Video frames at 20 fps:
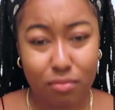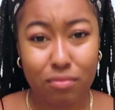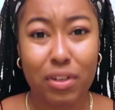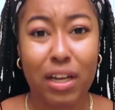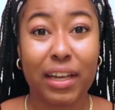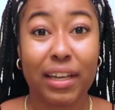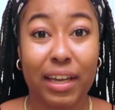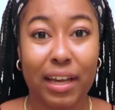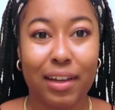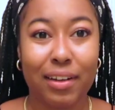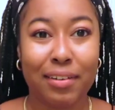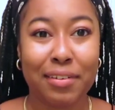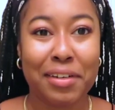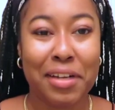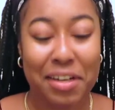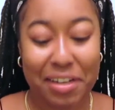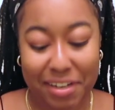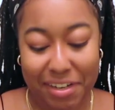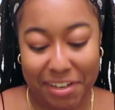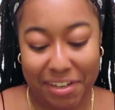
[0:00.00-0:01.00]
Again,
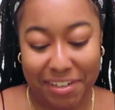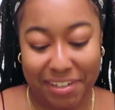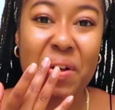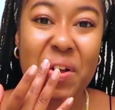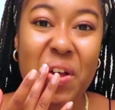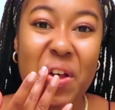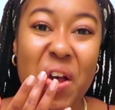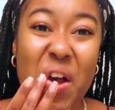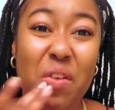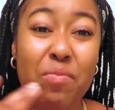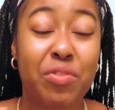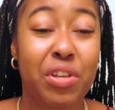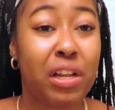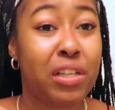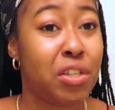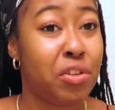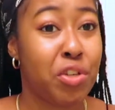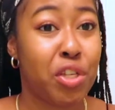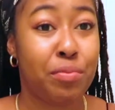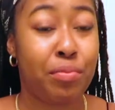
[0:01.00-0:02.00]
I'm jealous
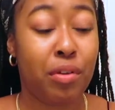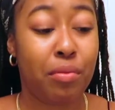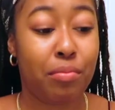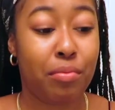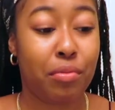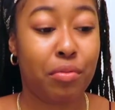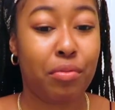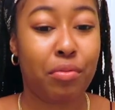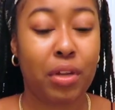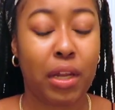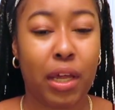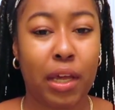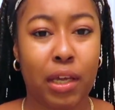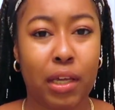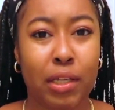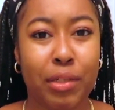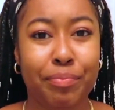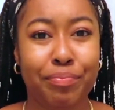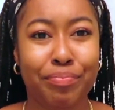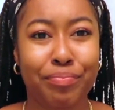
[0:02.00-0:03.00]
of those people who like
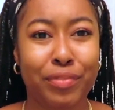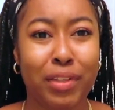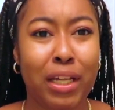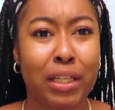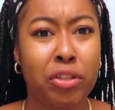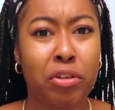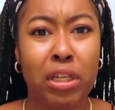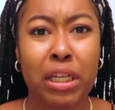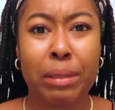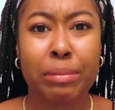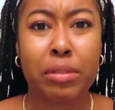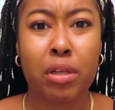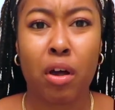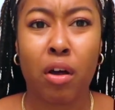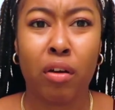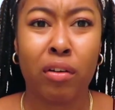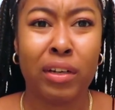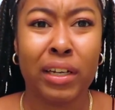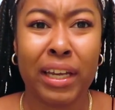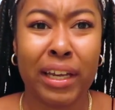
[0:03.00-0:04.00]
lick their lips
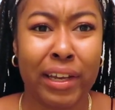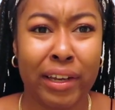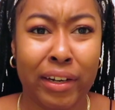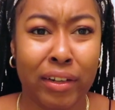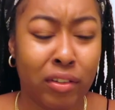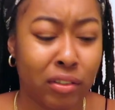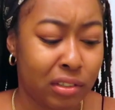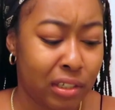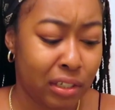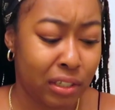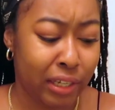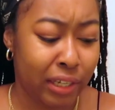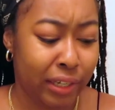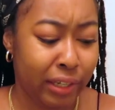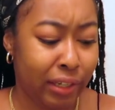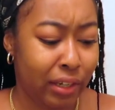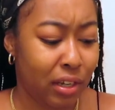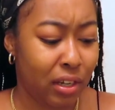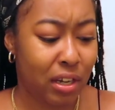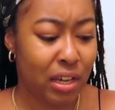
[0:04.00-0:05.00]
all day and it looks like
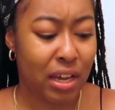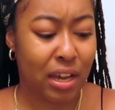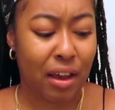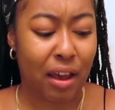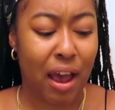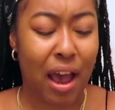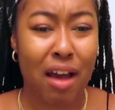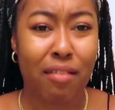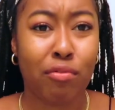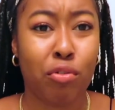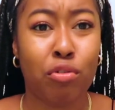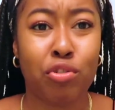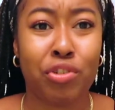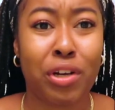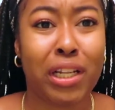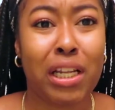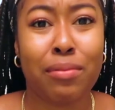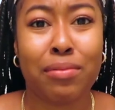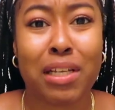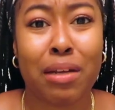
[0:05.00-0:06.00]
they have no dry lips.